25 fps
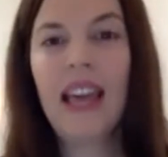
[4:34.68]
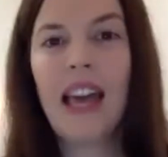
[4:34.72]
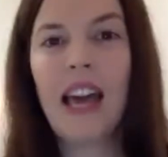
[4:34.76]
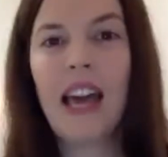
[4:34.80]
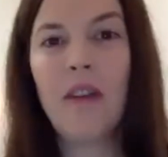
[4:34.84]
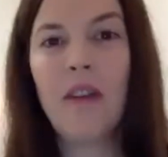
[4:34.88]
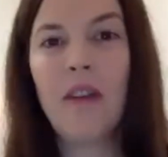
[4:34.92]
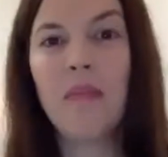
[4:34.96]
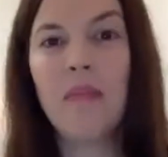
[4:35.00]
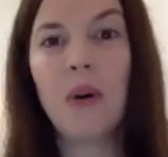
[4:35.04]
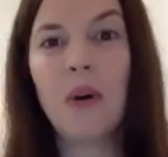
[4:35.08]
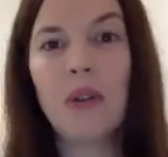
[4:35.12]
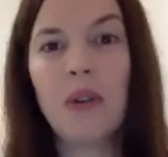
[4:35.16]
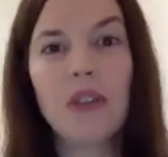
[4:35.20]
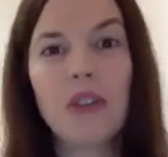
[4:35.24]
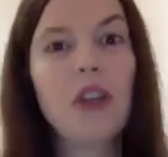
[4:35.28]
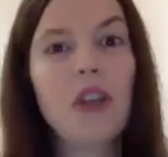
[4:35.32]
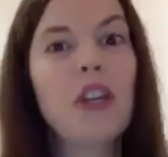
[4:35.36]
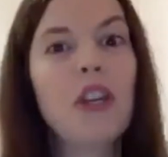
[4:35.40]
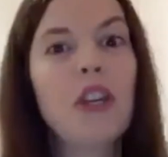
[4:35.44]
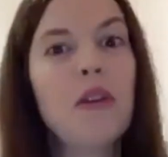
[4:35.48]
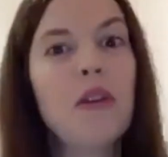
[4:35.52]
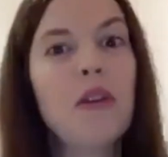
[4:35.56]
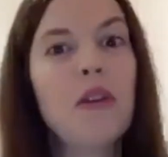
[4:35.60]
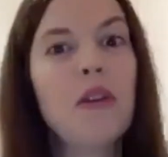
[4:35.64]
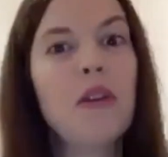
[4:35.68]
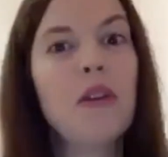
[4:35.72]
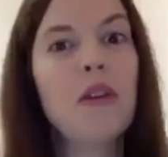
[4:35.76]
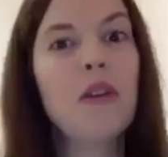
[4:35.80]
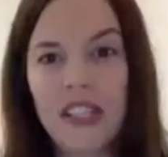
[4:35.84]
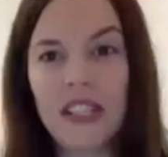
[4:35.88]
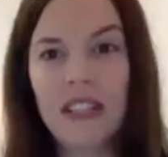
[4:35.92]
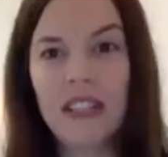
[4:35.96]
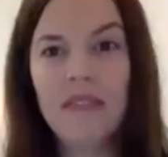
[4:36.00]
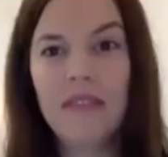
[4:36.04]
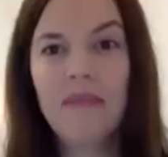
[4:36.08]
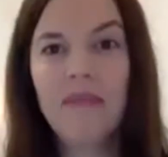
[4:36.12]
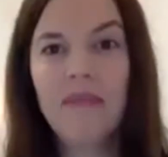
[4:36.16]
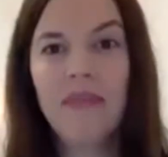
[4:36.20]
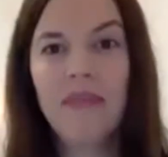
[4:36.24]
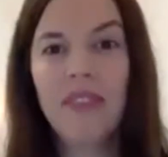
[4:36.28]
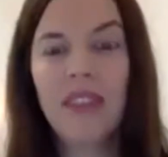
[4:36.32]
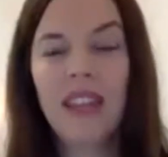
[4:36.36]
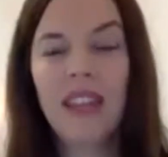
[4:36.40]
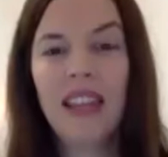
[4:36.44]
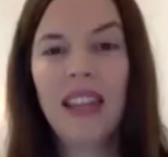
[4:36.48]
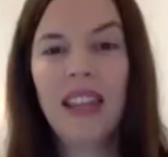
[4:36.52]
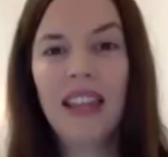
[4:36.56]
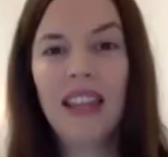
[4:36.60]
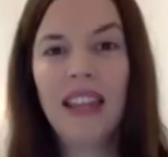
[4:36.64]
Also compassion,
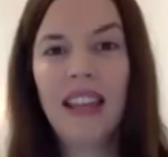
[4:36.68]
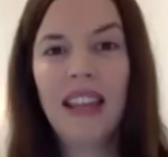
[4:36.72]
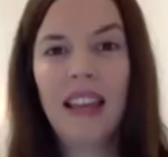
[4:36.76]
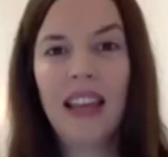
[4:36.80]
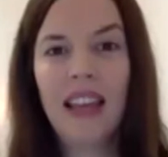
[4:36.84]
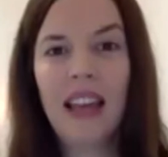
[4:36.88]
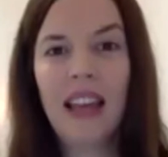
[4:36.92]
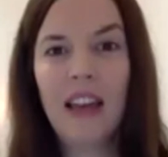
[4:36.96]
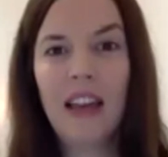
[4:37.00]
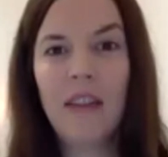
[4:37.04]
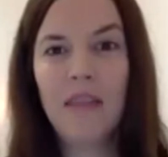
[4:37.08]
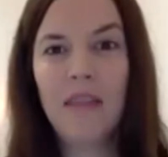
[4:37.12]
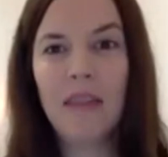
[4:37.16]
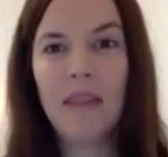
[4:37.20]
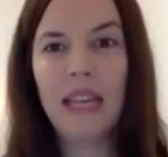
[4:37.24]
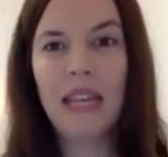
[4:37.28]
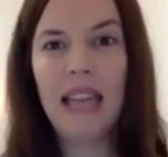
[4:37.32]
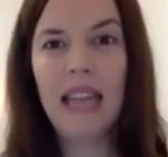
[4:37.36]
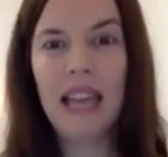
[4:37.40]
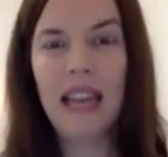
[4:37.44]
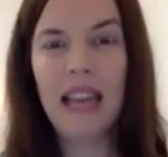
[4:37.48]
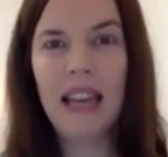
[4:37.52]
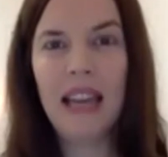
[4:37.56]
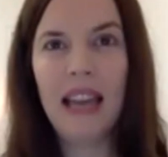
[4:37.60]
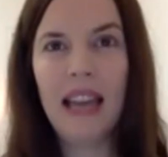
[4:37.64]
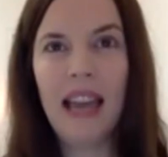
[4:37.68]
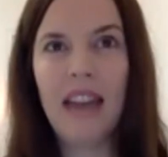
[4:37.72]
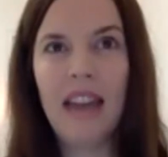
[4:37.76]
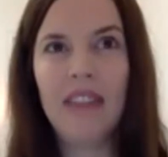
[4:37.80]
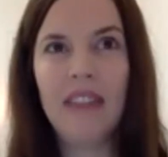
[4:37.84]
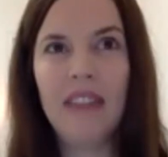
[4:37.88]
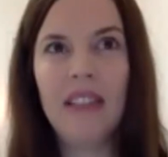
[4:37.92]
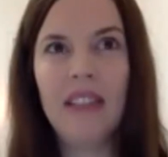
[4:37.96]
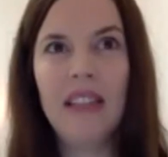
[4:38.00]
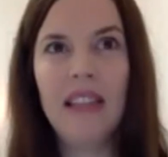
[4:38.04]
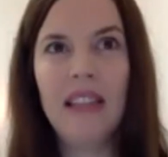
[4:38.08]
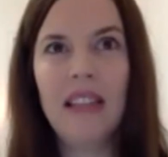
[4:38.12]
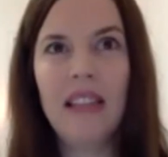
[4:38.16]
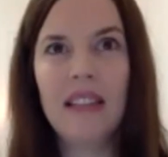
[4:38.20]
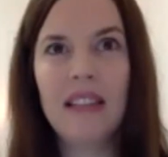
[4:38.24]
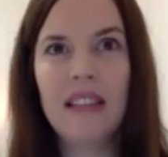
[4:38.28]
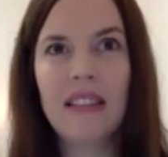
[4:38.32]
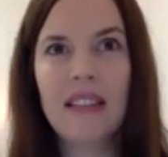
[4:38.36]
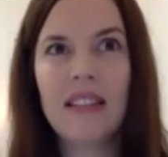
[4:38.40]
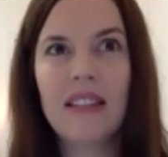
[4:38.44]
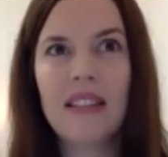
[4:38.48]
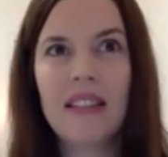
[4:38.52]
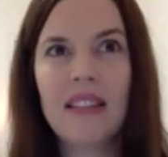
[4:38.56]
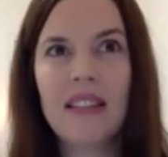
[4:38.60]
again, having this